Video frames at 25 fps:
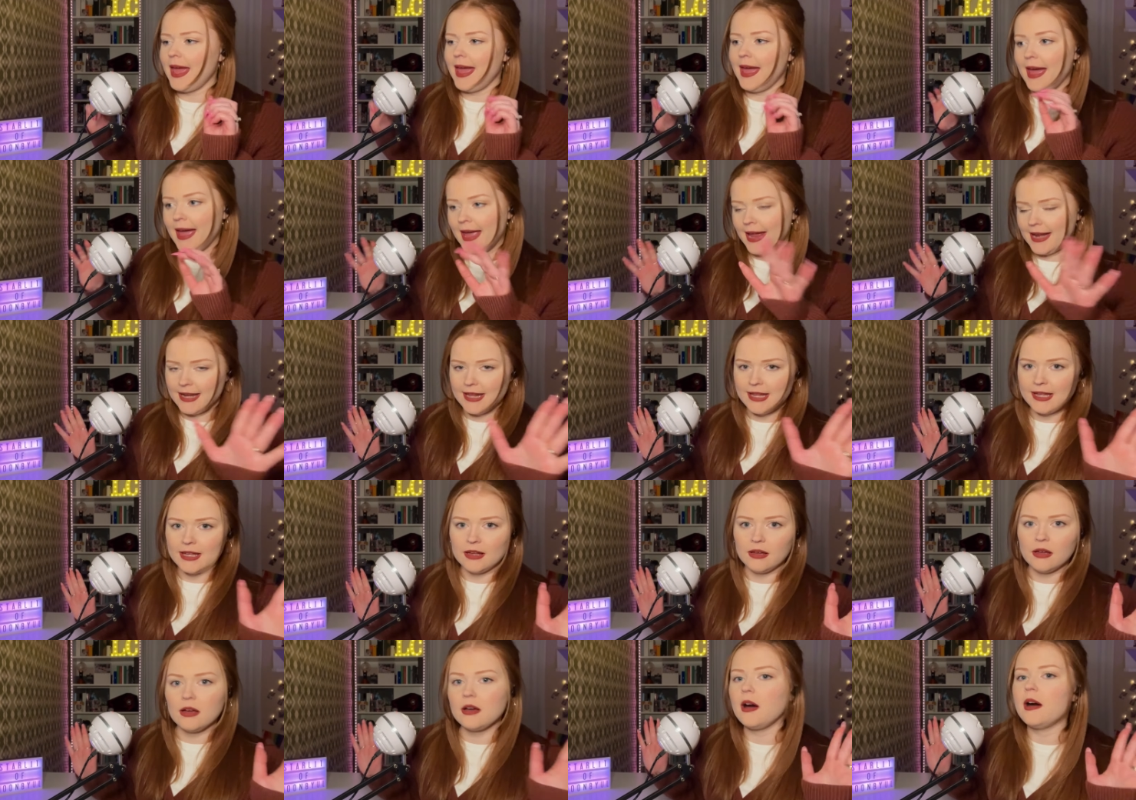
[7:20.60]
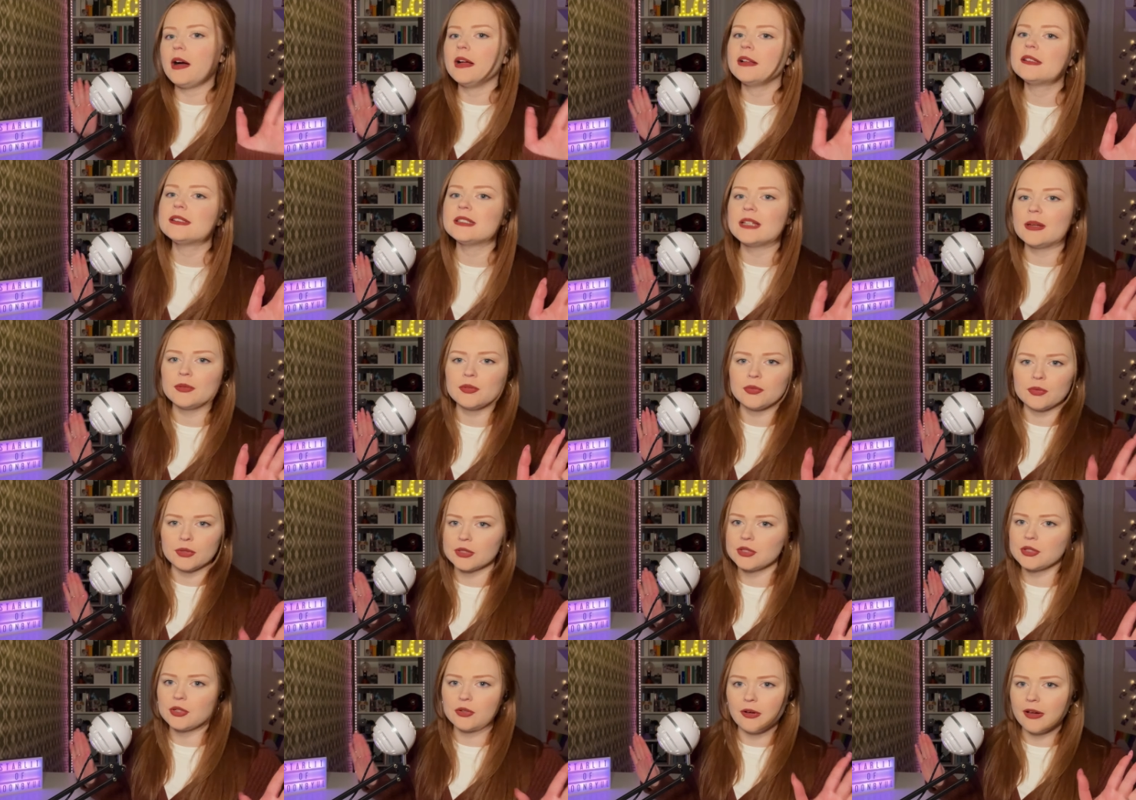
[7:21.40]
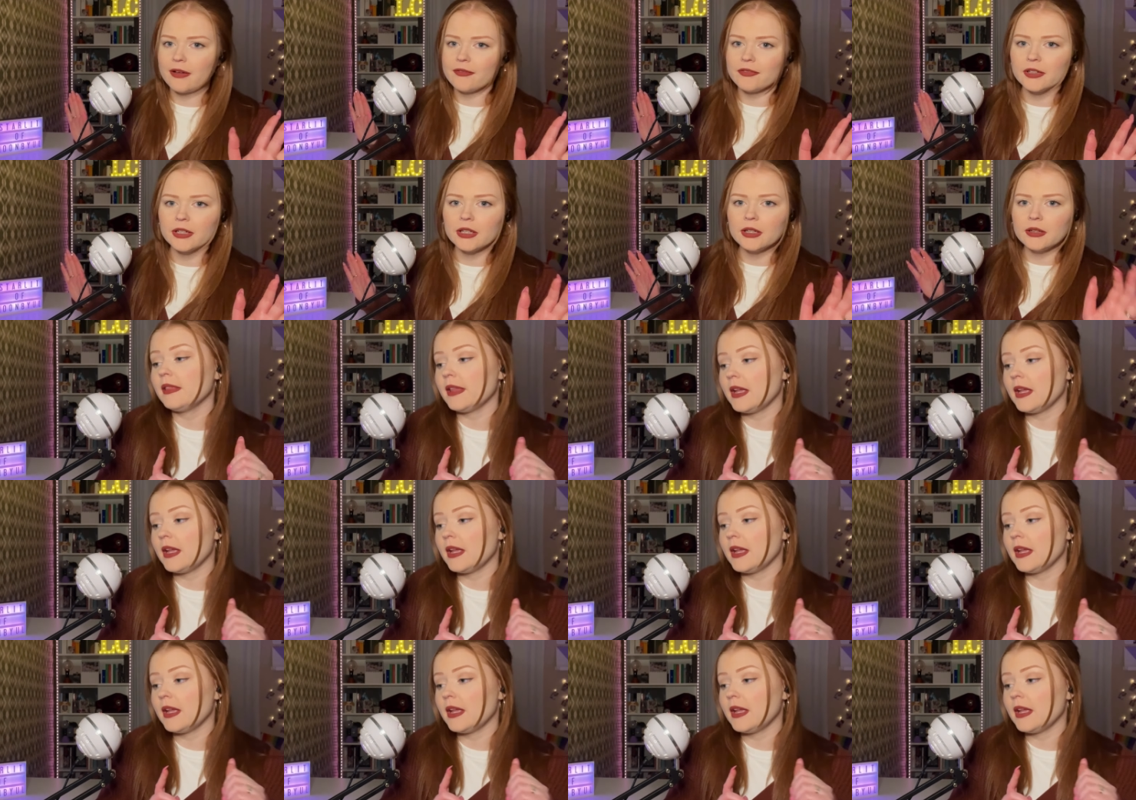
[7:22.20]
any concept whatsoever.